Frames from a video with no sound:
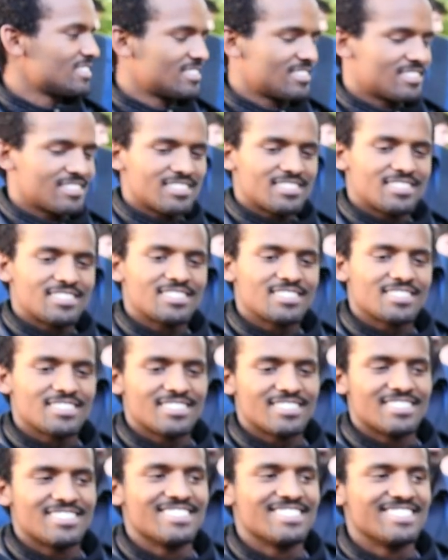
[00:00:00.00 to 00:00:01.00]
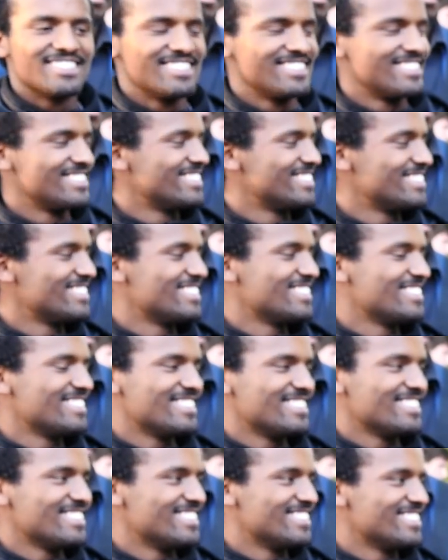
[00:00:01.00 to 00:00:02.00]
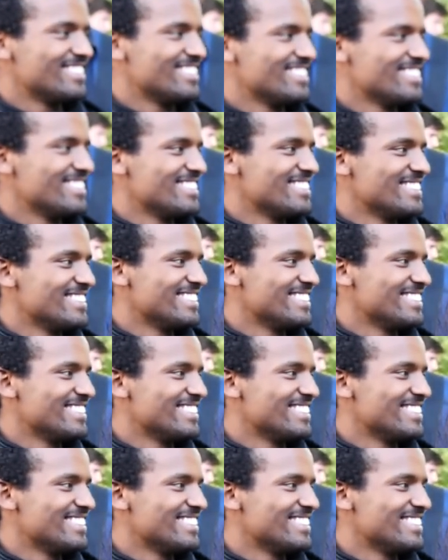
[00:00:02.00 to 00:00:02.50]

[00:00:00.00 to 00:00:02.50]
The person shown says nothing.